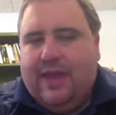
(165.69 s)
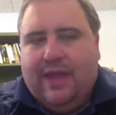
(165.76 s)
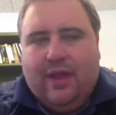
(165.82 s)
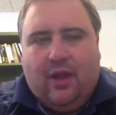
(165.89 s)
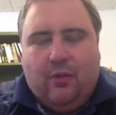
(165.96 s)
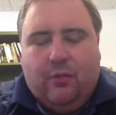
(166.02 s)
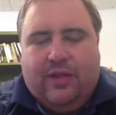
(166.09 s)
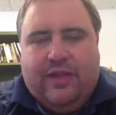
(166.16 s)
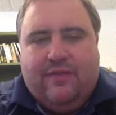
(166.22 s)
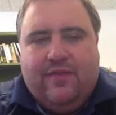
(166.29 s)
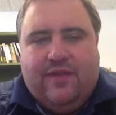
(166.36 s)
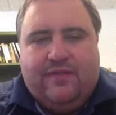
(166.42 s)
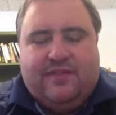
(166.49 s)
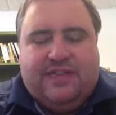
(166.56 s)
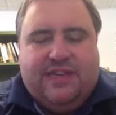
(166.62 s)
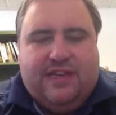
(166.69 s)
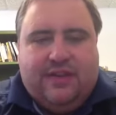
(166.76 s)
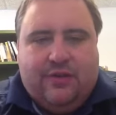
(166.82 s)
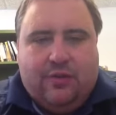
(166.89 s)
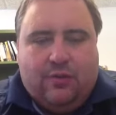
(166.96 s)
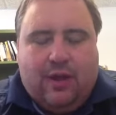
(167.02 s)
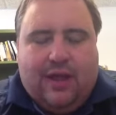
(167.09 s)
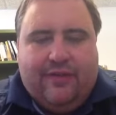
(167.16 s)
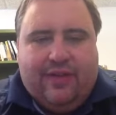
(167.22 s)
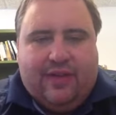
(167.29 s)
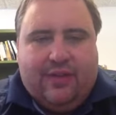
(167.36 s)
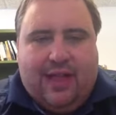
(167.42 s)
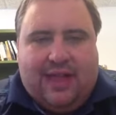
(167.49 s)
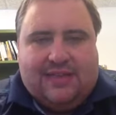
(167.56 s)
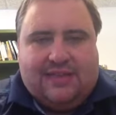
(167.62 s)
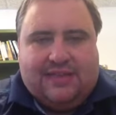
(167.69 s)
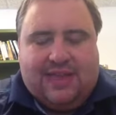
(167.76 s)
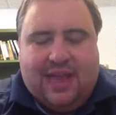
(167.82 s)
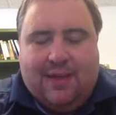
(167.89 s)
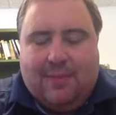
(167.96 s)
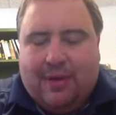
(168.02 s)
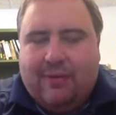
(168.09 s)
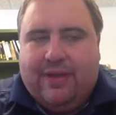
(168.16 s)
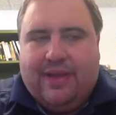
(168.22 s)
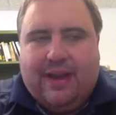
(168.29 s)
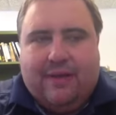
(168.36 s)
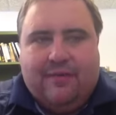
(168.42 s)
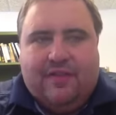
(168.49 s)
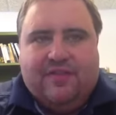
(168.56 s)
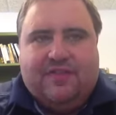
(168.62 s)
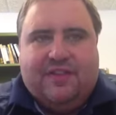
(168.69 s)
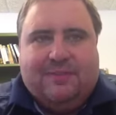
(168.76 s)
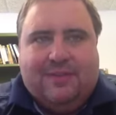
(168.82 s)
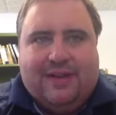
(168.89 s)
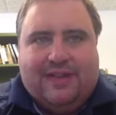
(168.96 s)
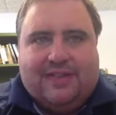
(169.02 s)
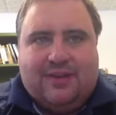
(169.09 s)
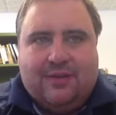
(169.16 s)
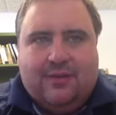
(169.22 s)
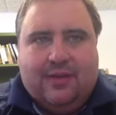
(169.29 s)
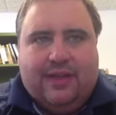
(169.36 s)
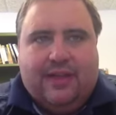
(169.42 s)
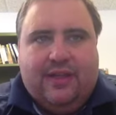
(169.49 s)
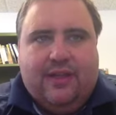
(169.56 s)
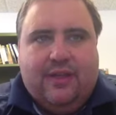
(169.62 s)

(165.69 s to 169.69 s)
And on week 15, you arrive at class, you say, I bet we get out 15 minutes early.